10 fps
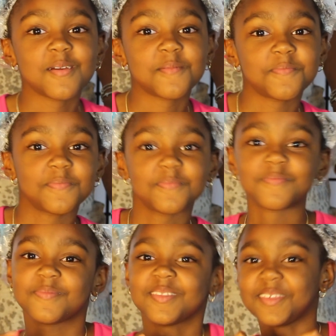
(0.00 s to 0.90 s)

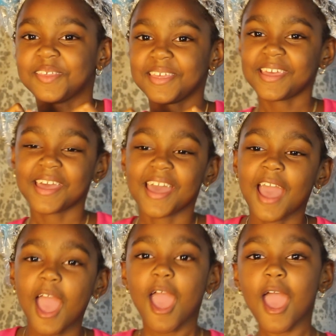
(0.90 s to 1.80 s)
Ooh.
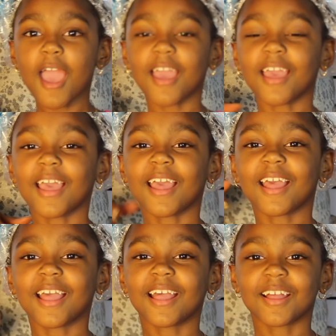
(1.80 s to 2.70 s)
No, it's follow you on
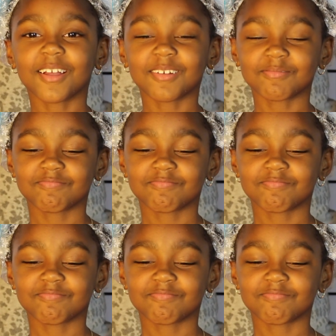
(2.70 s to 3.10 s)
Instagram.